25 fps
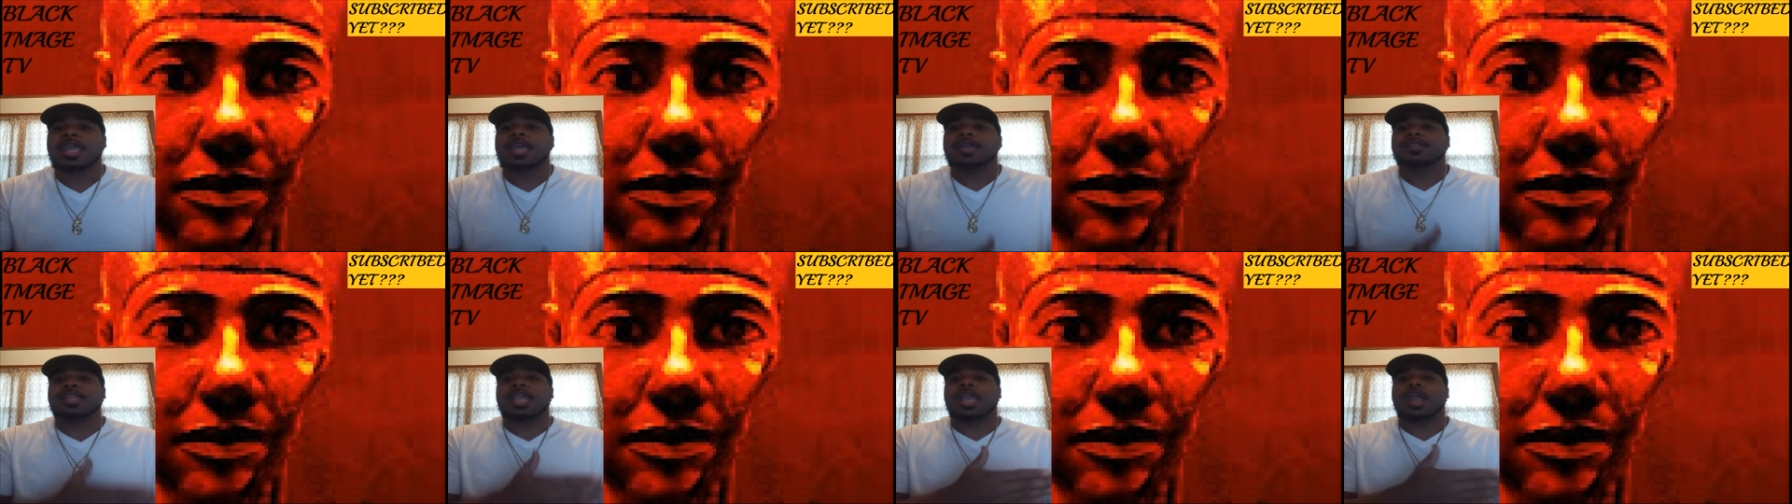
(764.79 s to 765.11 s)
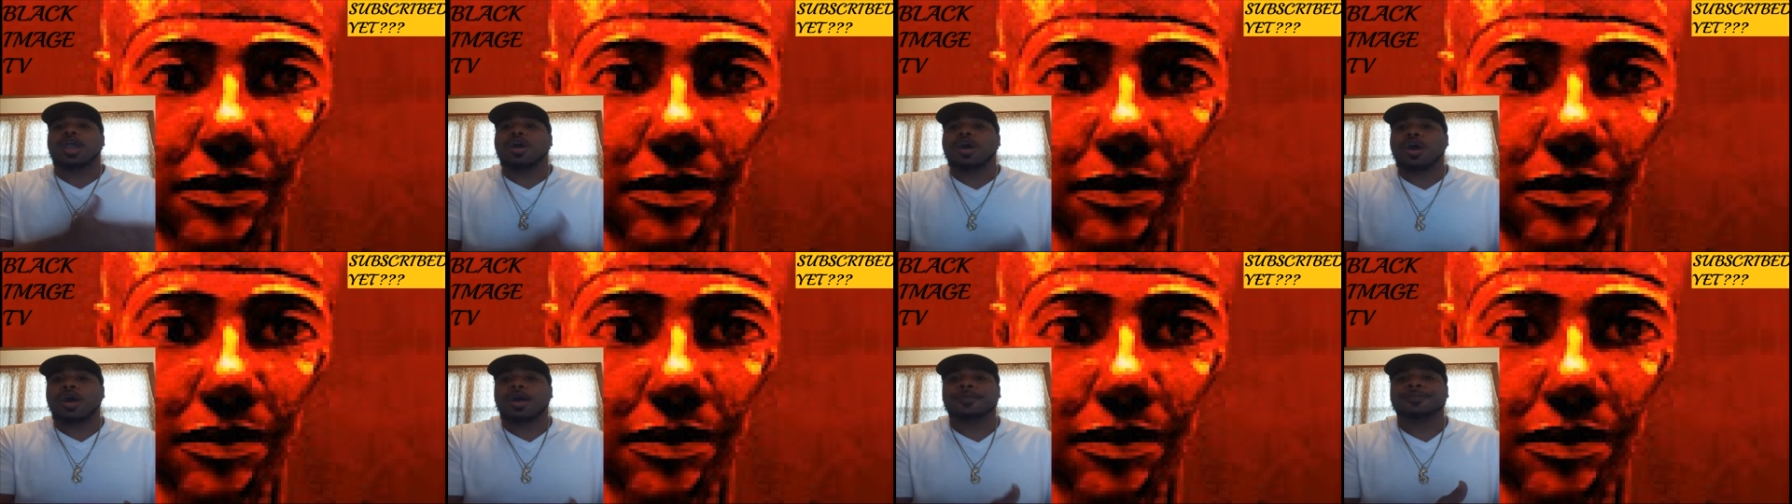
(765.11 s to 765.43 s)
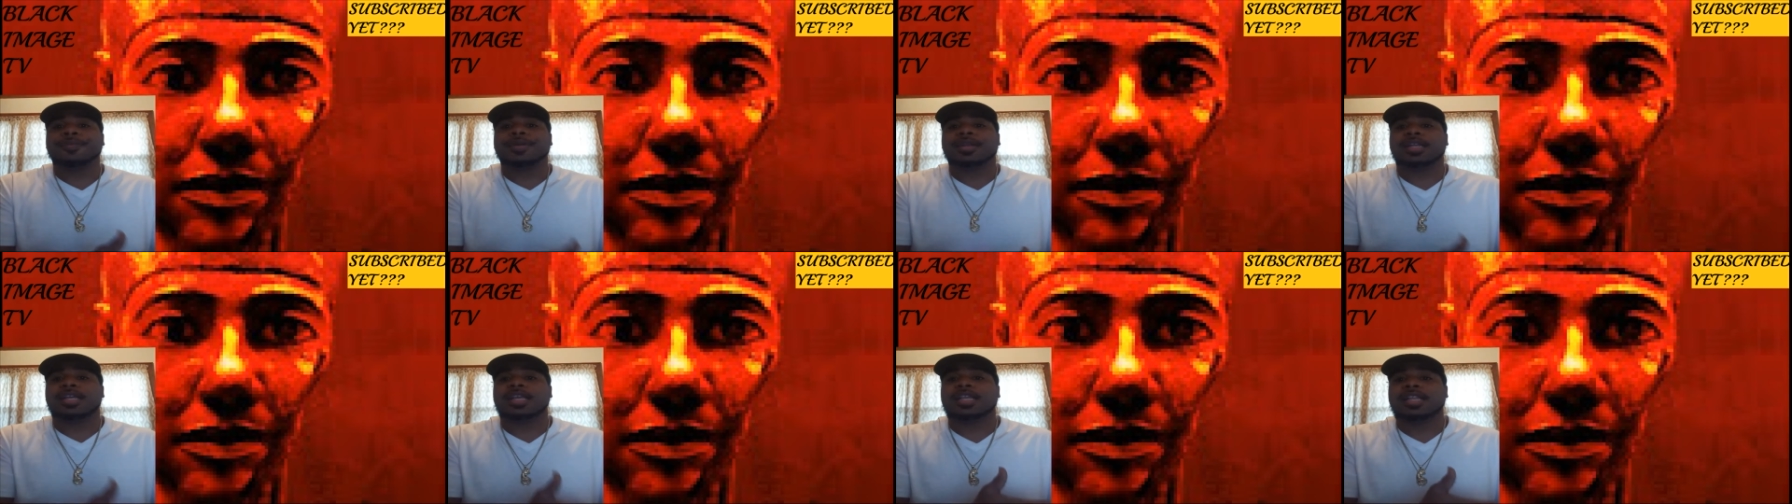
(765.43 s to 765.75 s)
They're
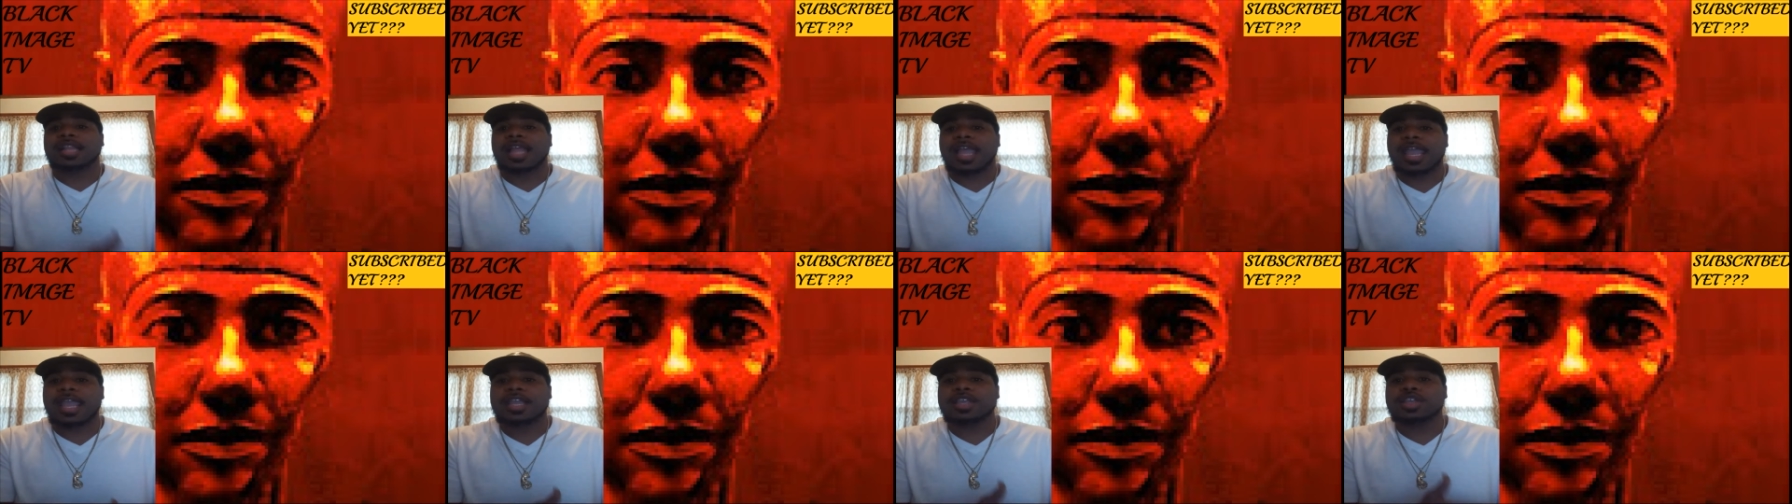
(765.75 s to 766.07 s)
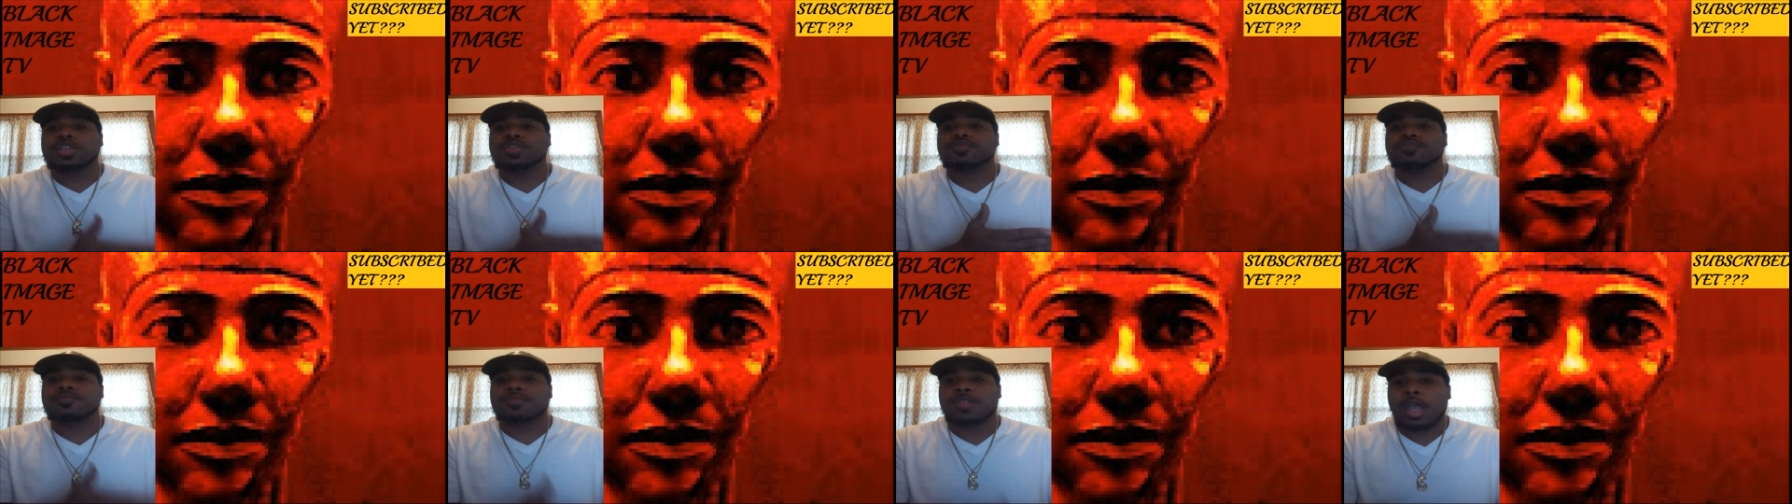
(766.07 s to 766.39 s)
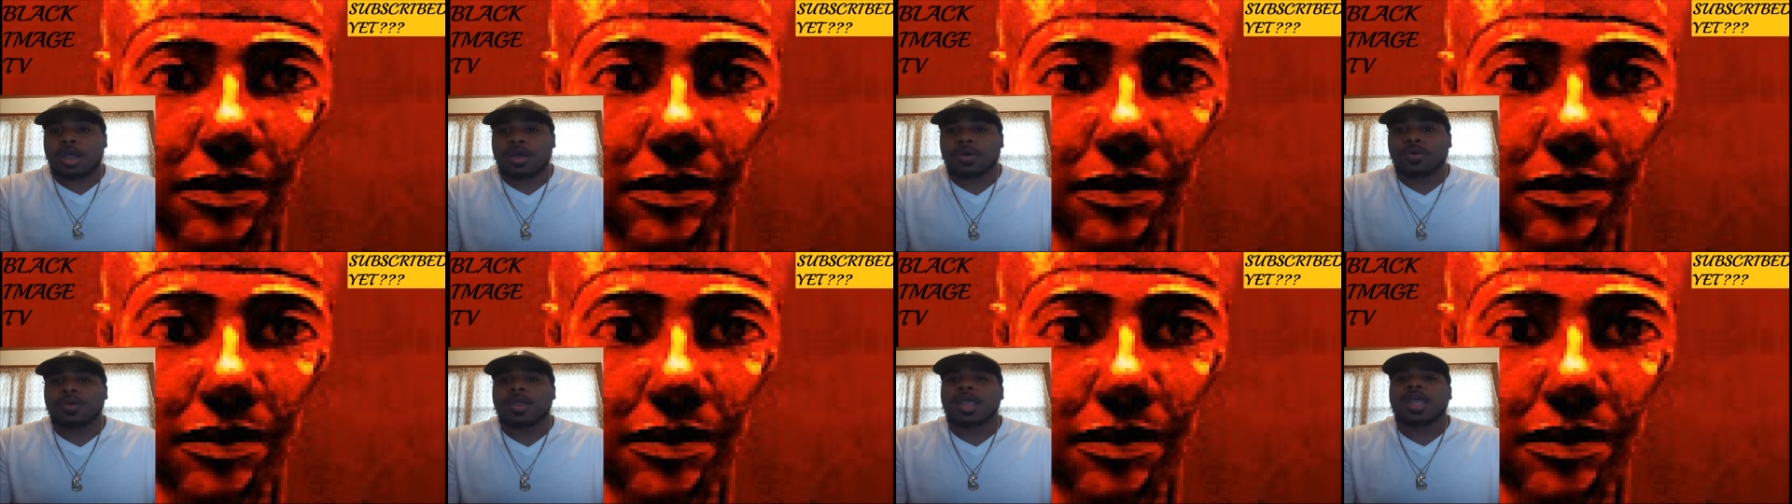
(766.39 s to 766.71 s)
already letting you
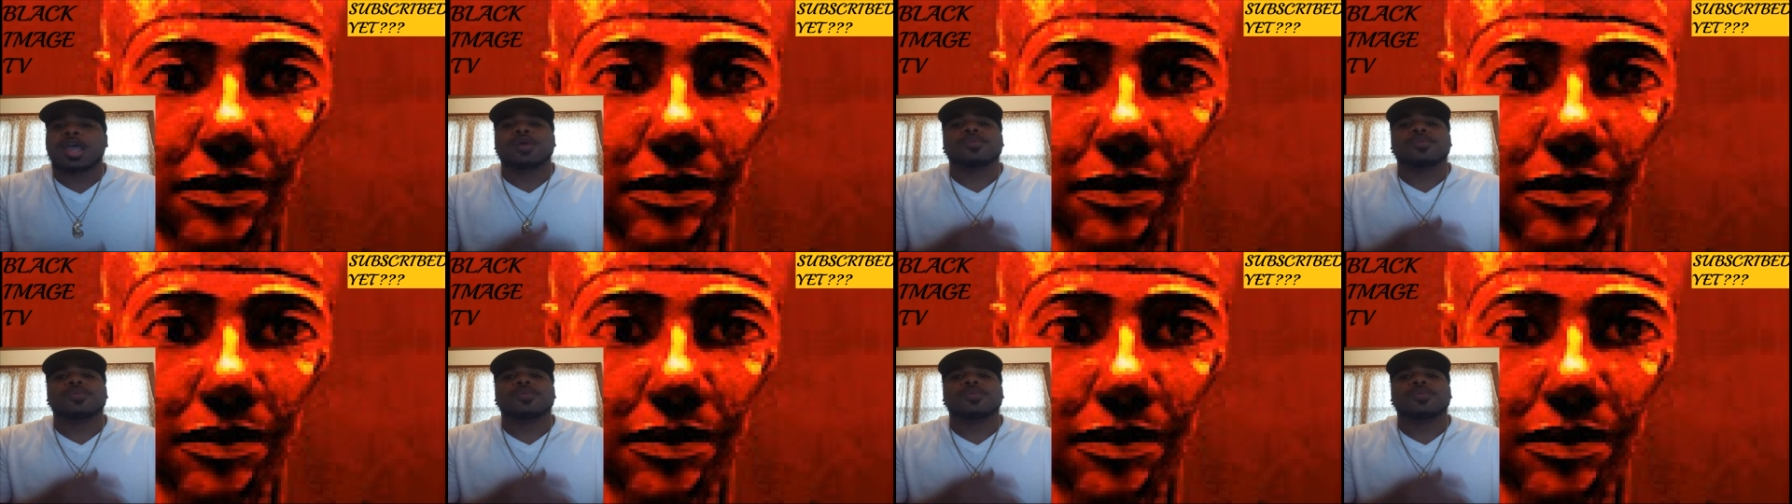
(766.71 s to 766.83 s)
know.